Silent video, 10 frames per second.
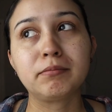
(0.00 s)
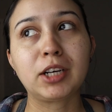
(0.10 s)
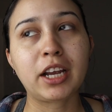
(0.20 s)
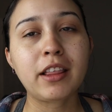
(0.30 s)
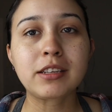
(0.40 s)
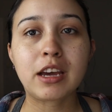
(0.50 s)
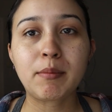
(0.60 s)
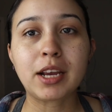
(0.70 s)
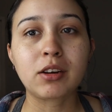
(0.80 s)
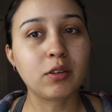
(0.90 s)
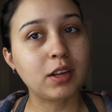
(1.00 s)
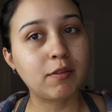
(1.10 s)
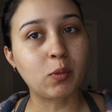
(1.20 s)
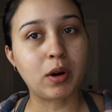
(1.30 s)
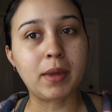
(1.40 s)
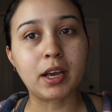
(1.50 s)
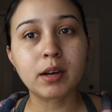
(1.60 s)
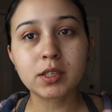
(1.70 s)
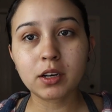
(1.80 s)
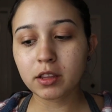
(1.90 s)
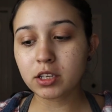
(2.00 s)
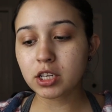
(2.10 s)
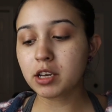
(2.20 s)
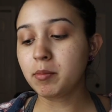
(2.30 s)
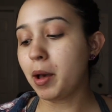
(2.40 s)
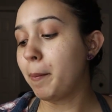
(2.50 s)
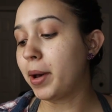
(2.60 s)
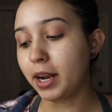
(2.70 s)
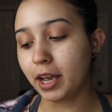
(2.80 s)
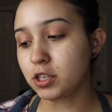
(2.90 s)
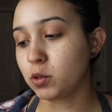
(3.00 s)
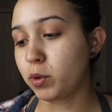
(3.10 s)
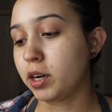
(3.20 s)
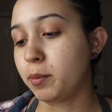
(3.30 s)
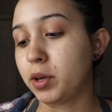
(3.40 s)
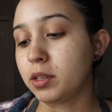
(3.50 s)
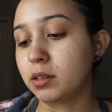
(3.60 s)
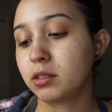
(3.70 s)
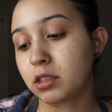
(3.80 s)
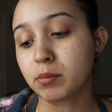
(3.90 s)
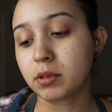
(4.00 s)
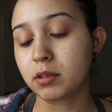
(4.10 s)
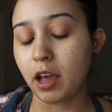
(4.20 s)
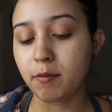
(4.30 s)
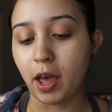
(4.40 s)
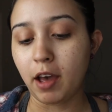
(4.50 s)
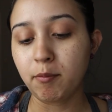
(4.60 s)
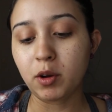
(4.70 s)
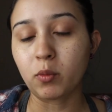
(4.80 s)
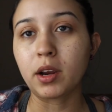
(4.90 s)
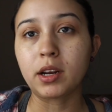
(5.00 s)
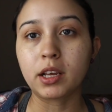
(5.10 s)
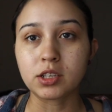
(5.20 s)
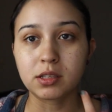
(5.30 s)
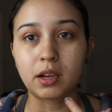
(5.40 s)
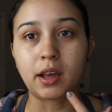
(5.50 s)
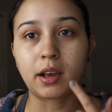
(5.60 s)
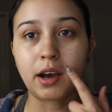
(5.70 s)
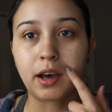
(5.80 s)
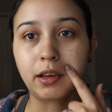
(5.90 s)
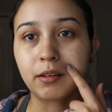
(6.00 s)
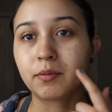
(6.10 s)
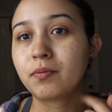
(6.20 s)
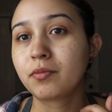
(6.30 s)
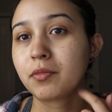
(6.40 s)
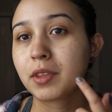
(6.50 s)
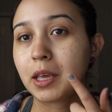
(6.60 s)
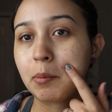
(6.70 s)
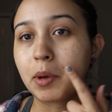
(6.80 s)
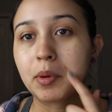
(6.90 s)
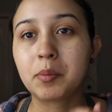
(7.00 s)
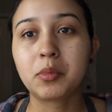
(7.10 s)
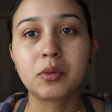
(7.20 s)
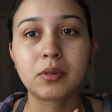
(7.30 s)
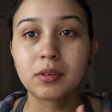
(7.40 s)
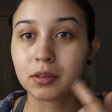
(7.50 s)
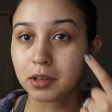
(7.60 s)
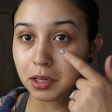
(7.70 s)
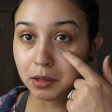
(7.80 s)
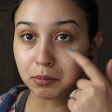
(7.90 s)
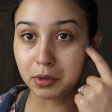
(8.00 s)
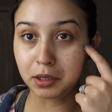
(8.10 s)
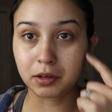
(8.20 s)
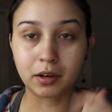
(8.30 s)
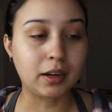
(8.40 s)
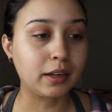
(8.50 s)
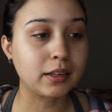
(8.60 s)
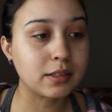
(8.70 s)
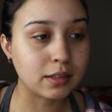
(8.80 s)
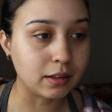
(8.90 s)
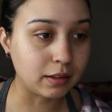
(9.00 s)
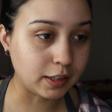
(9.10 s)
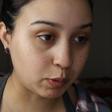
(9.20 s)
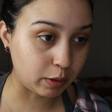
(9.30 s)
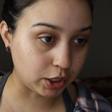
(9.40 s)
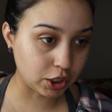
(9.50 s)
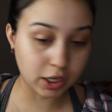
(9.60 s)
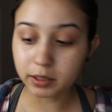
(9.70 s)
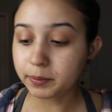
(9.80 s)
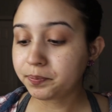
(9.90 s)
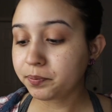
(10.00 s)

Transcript: A lot of the time I don't even wear makeup to go to the gym, but I just wanted to put some, I have been wearing it just to like hide my pimple, my under eyes, and that's pretty much it.